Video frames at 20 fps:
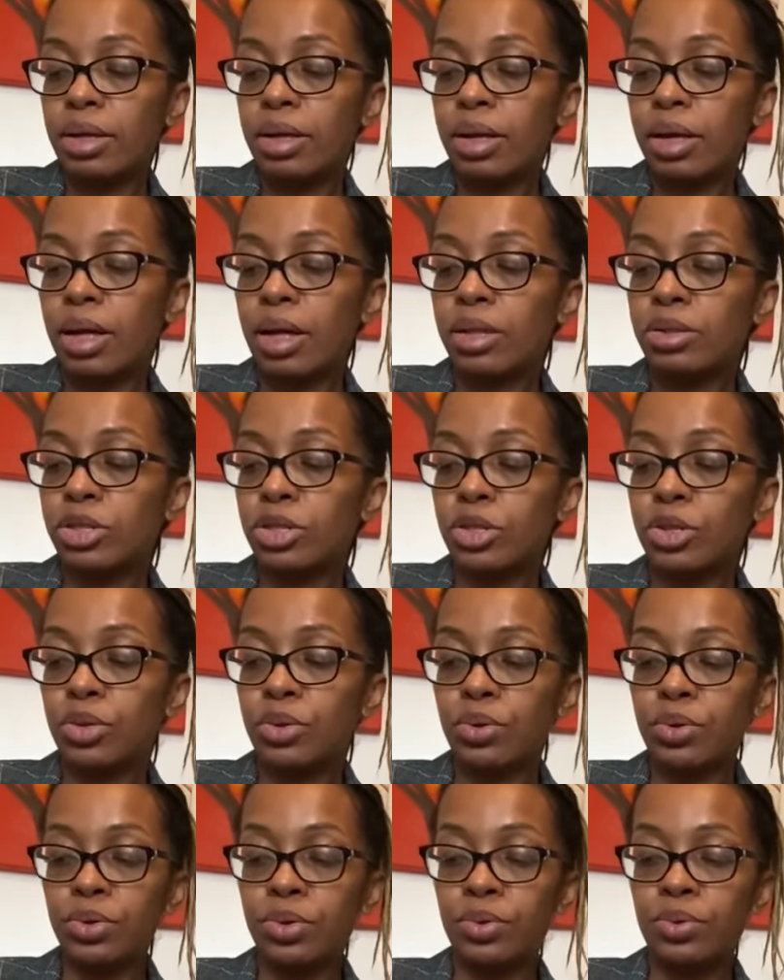I'll show
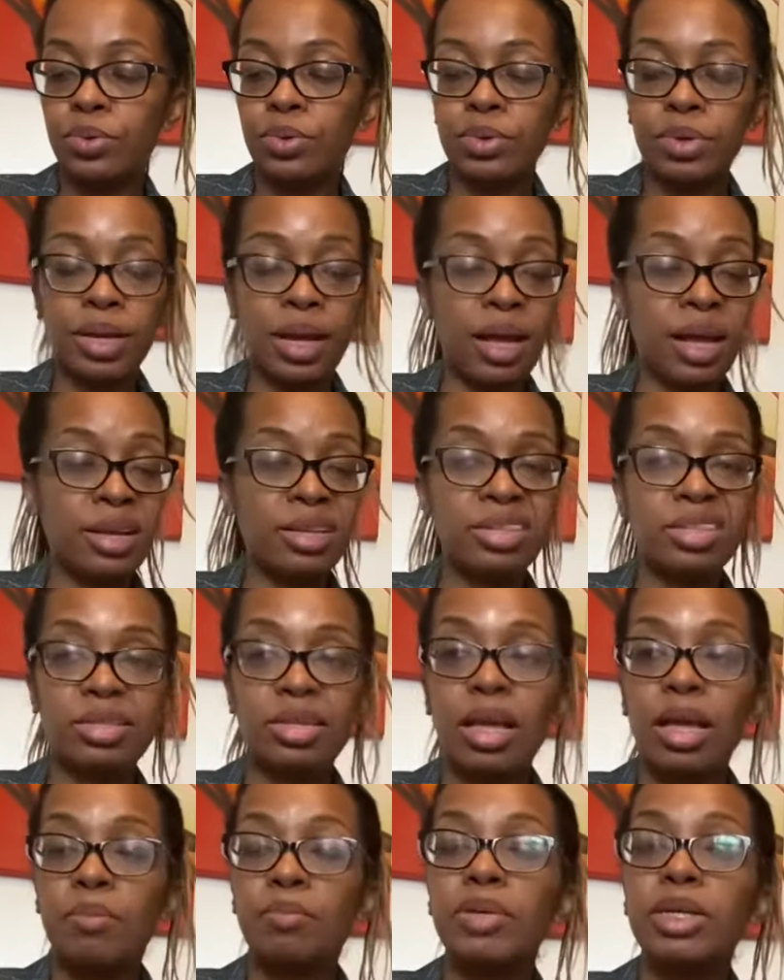you guys,
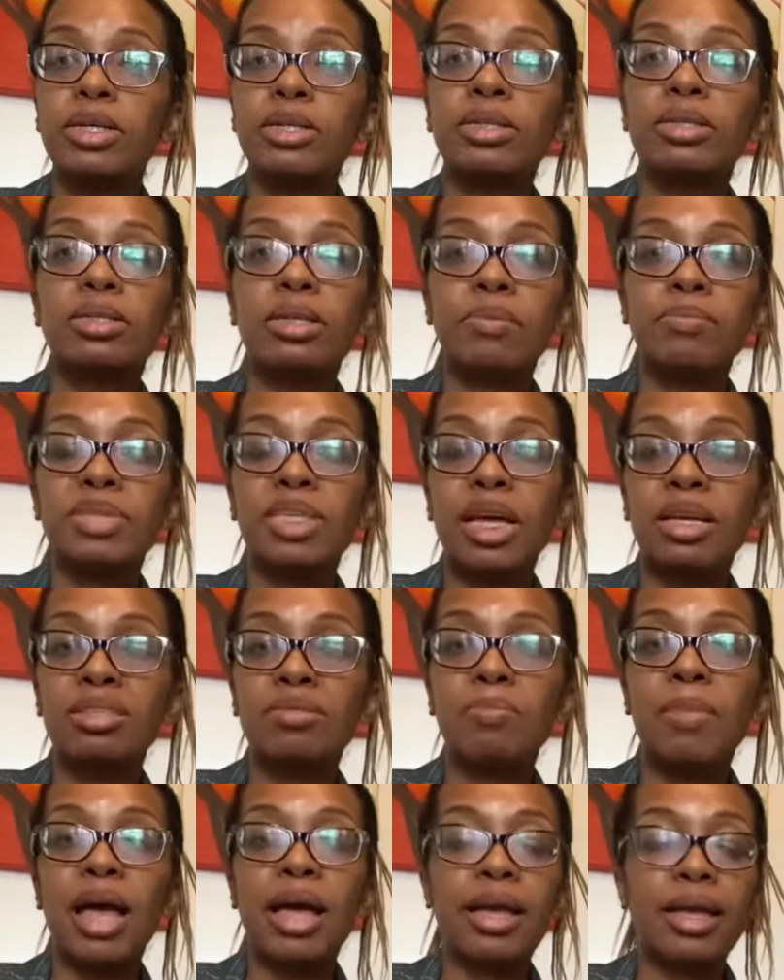because sometimes
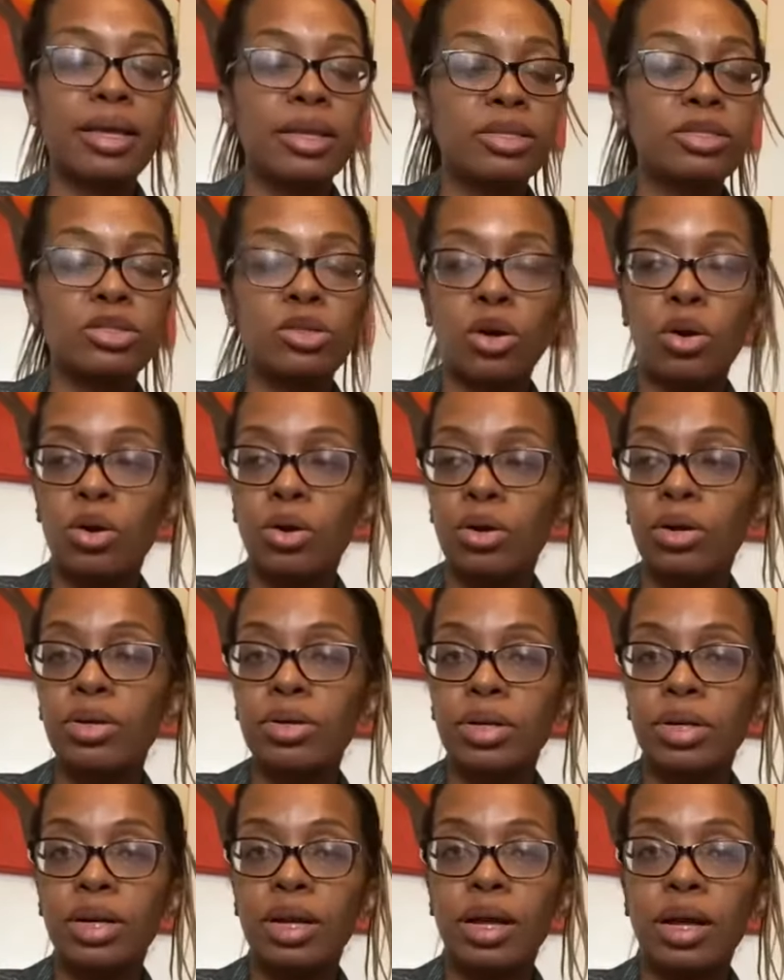my hands
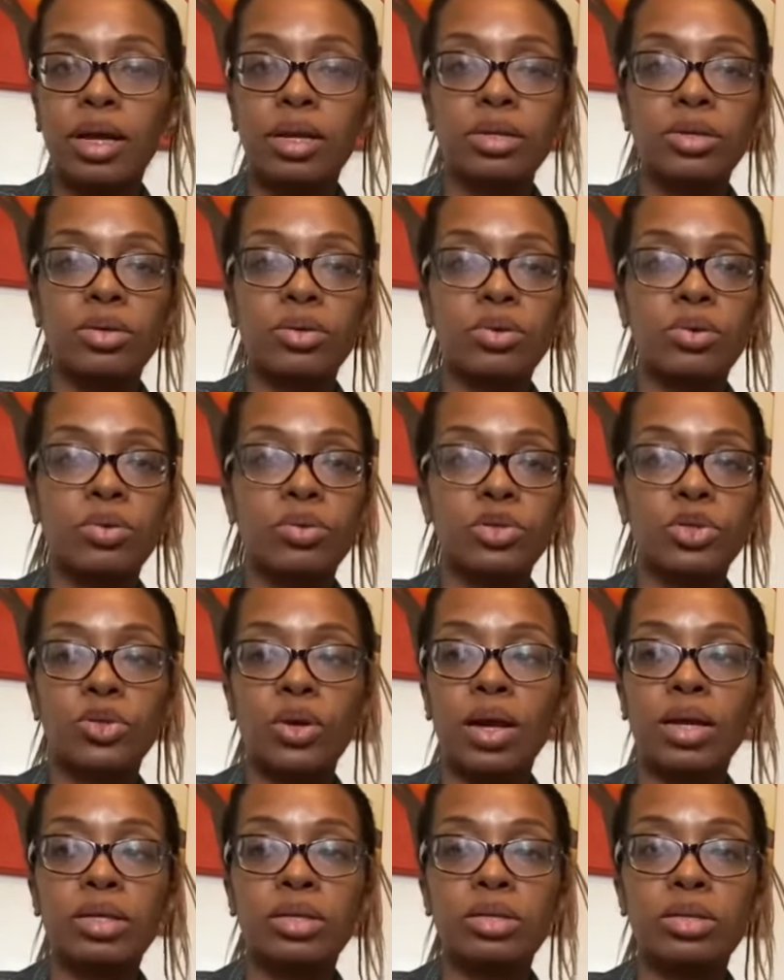hurt,
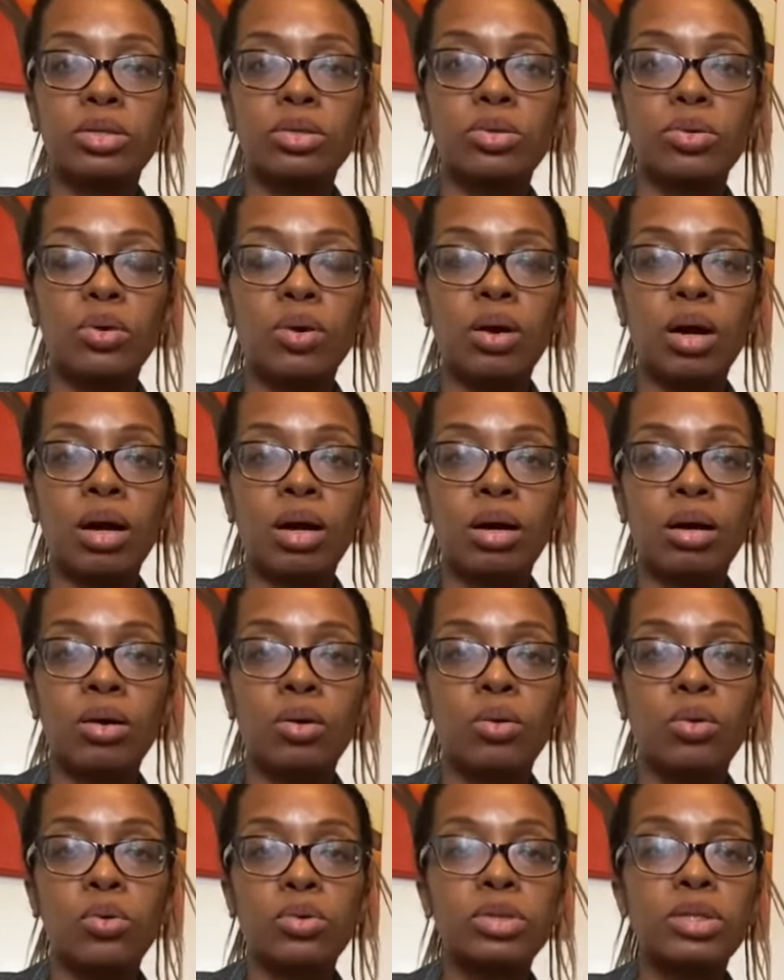trying to
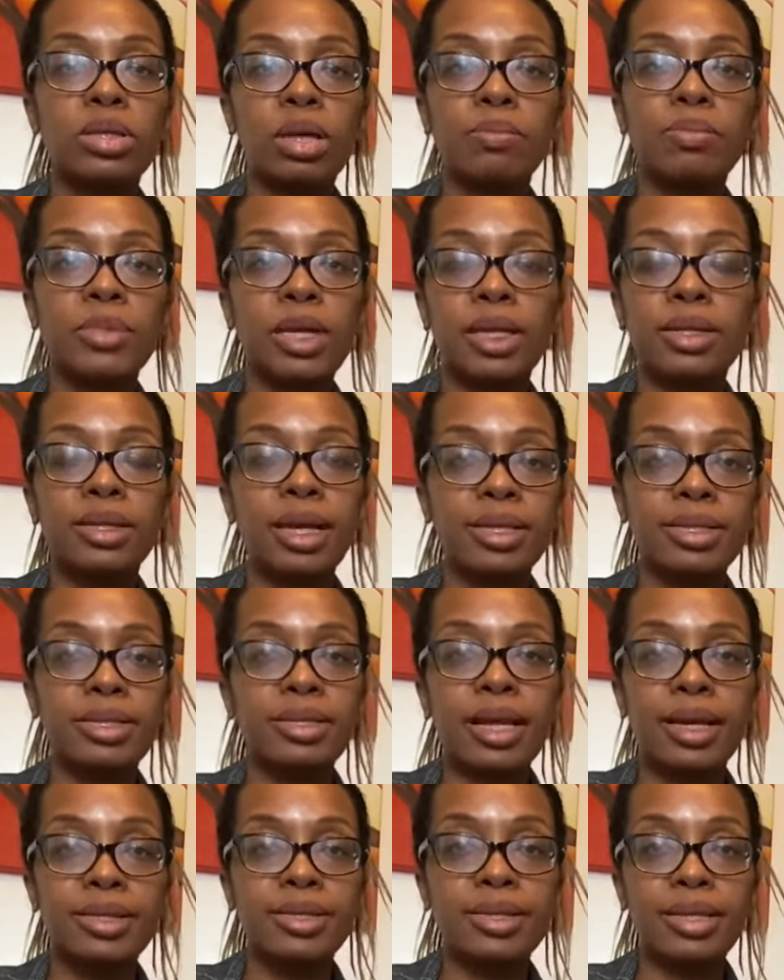hold something that's
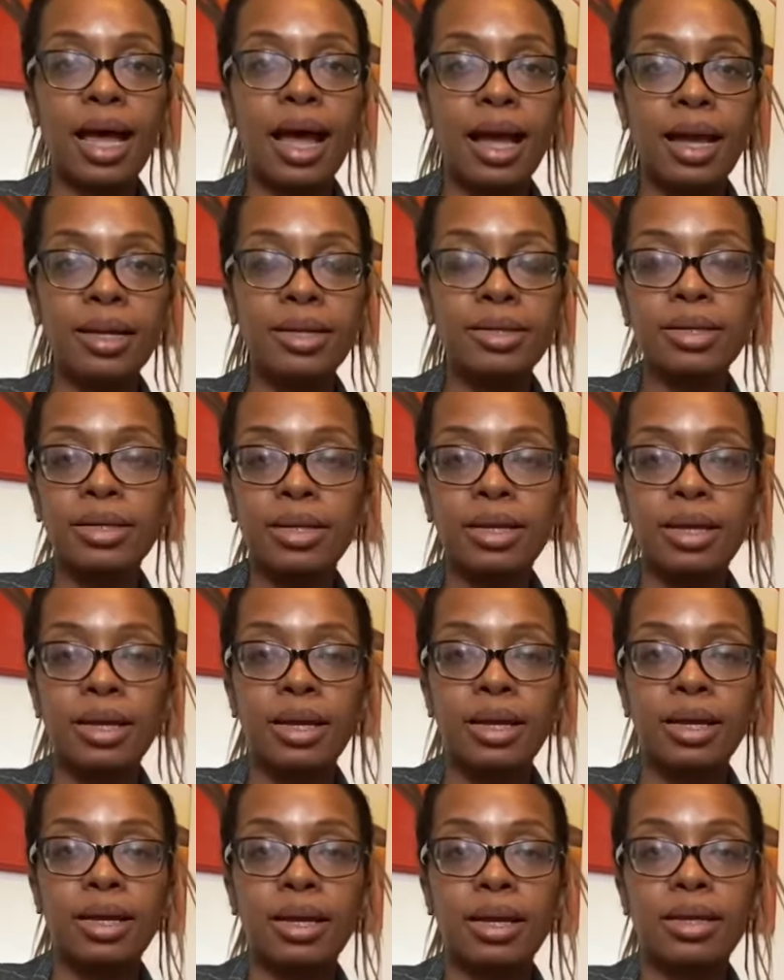not tied,
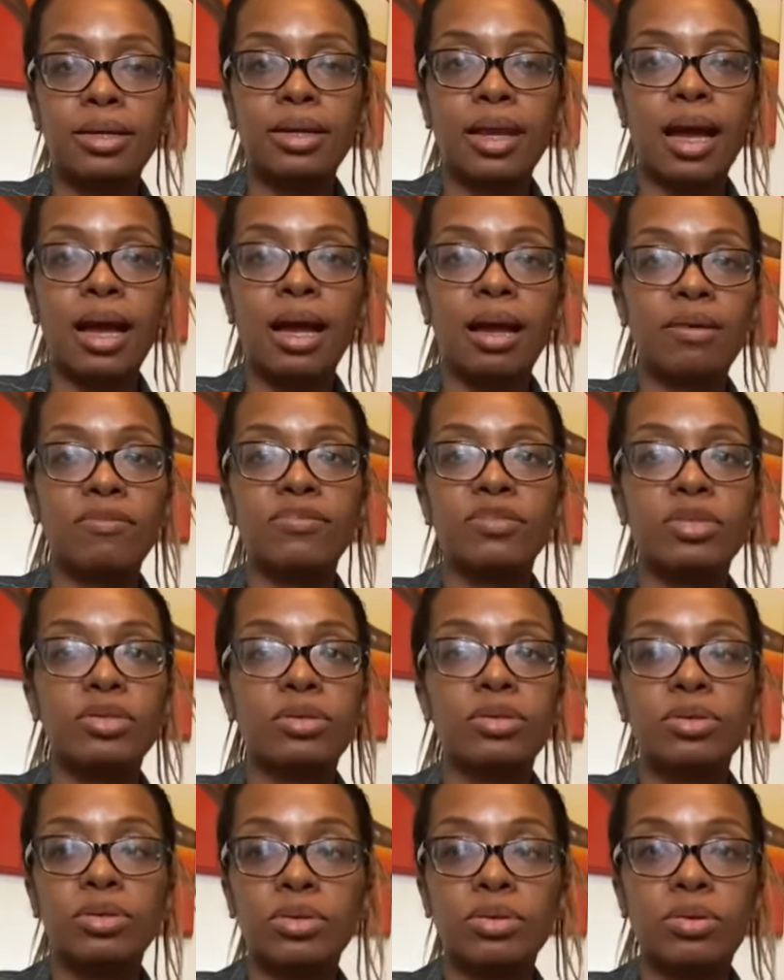and I have to,
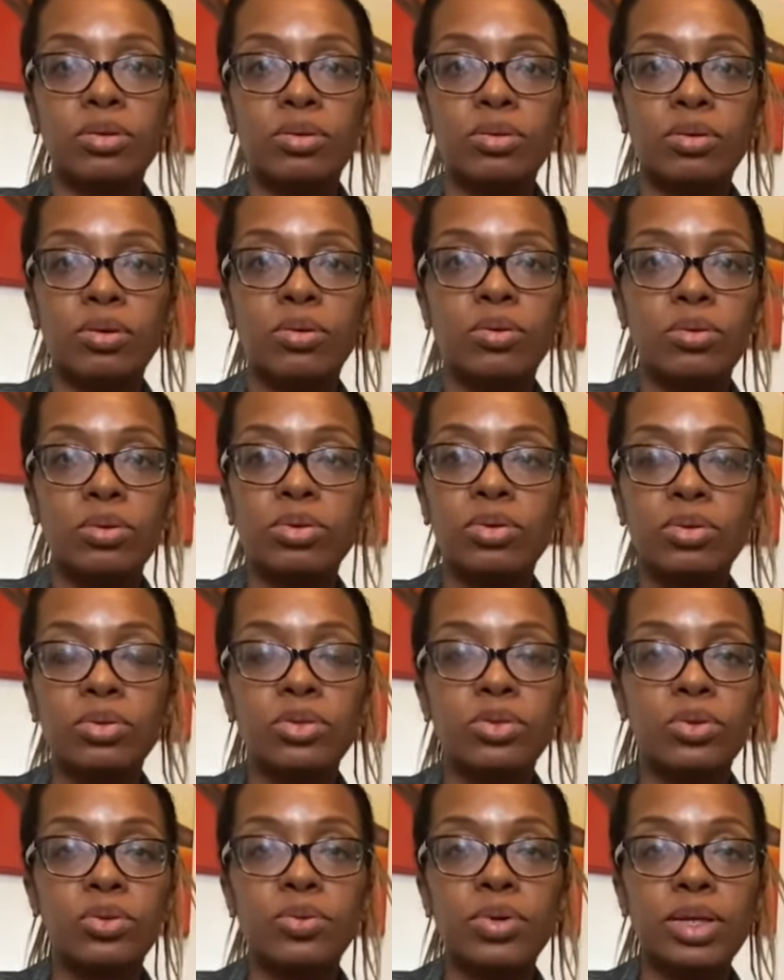hold on
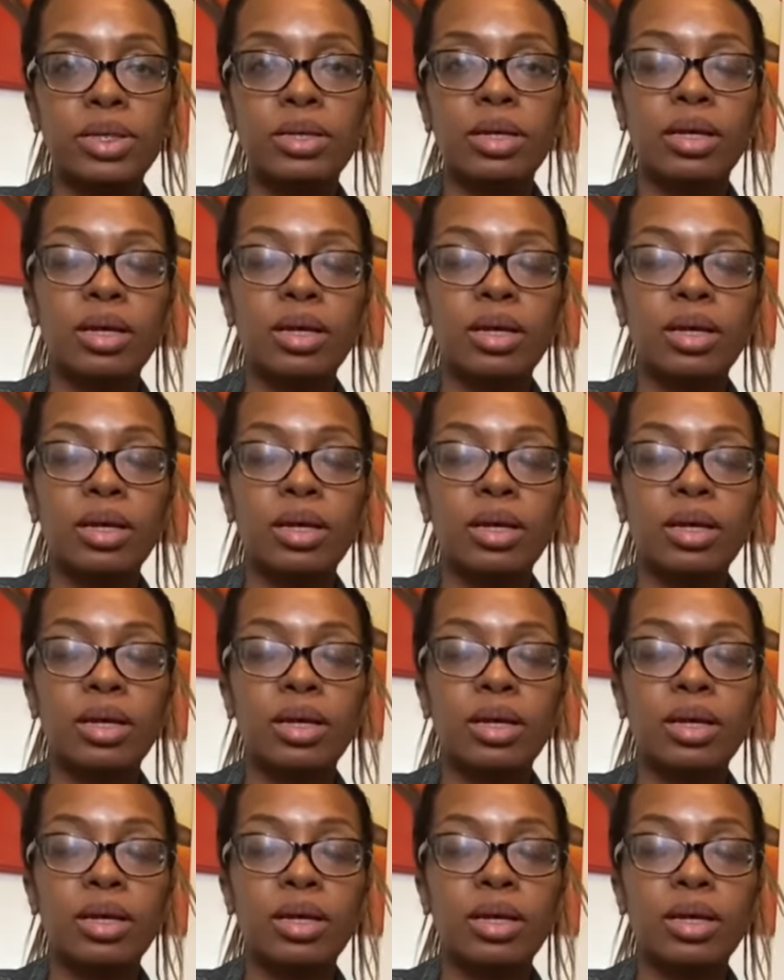to it.